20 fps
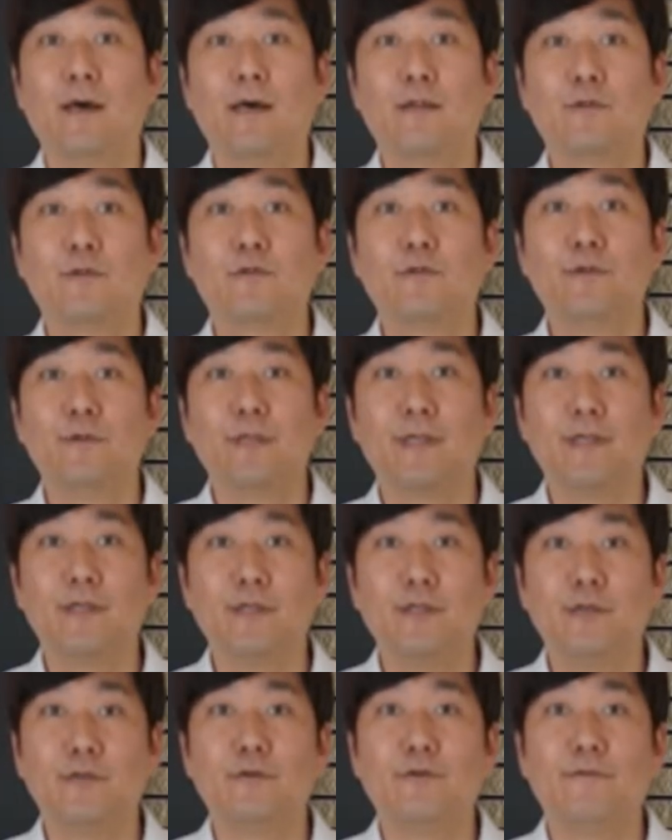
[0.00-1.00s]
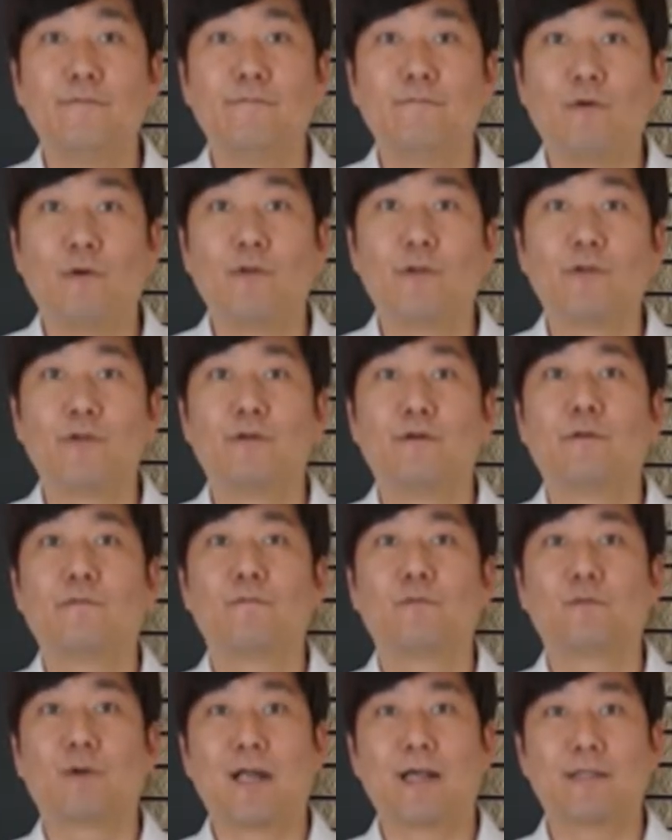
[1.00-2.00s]
to the new volume
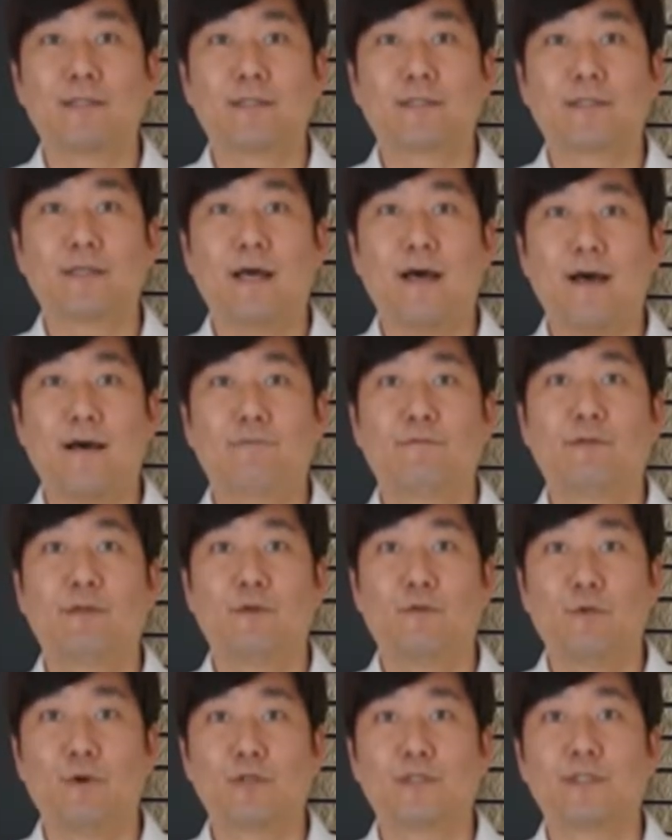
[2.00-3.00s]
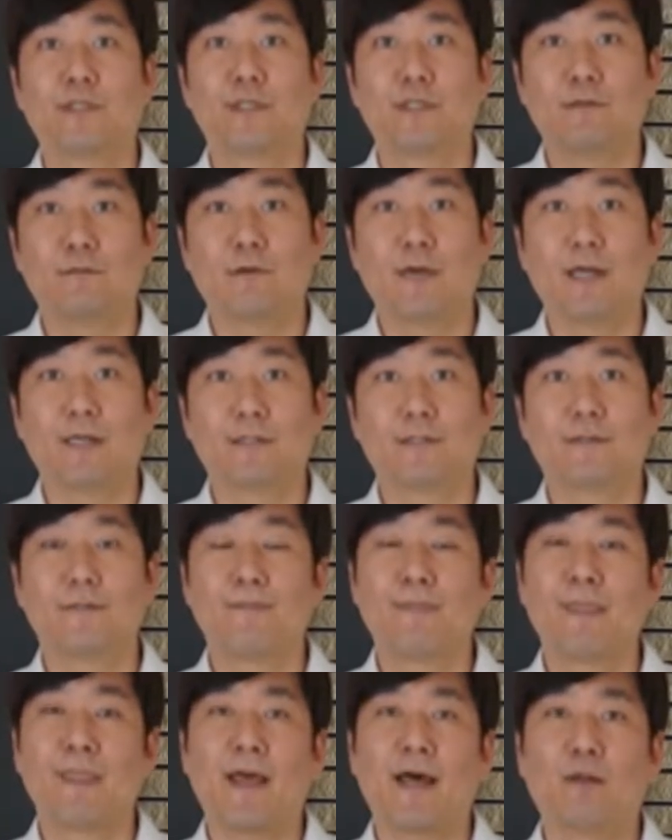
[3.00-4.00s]
of rice after washing the rice.
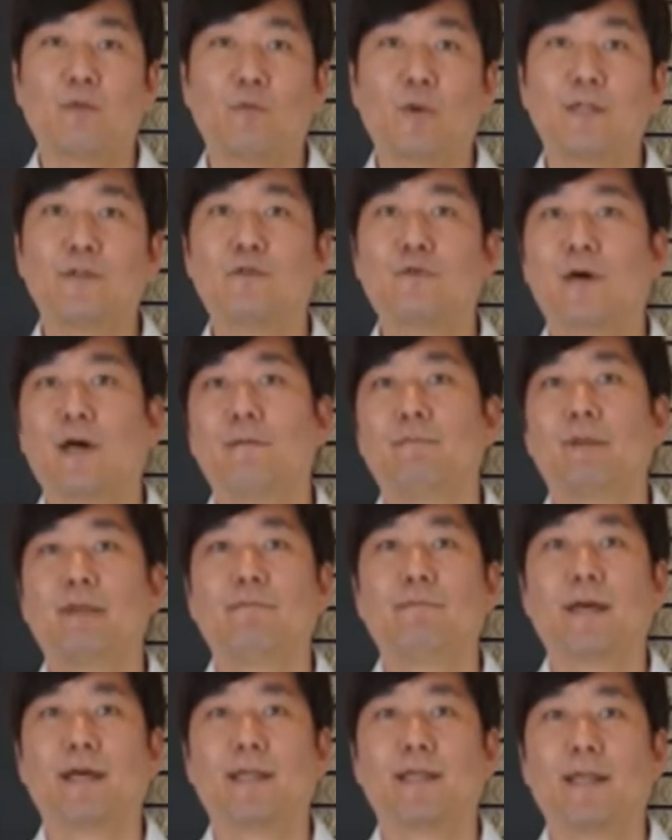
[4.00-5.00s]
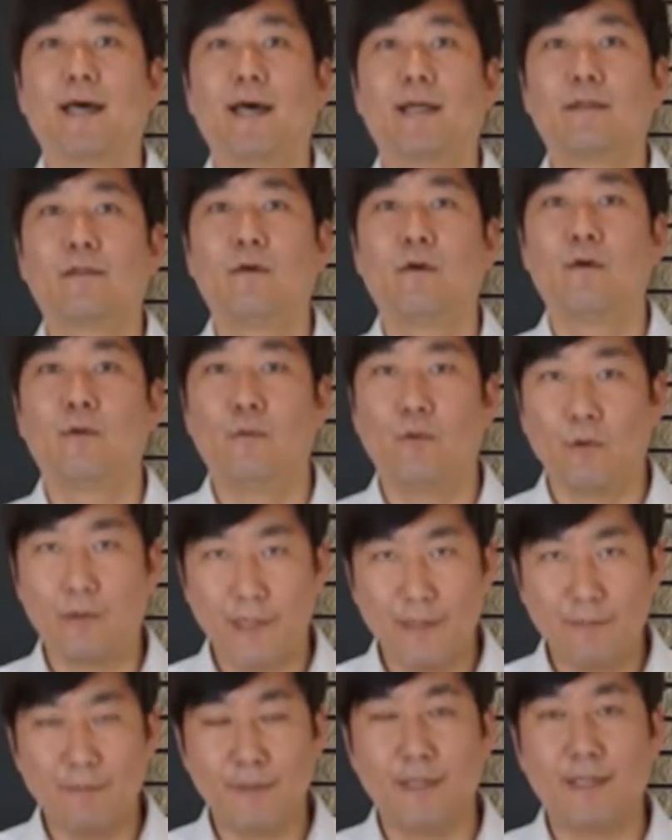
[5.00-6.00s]
And what do I mean by that? Well,
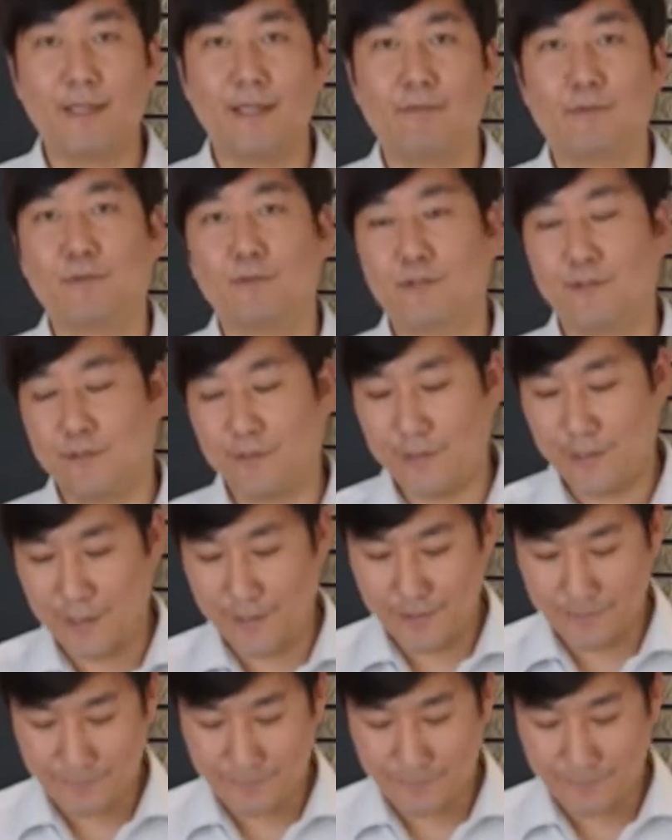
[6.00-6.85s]
let me demonstrate.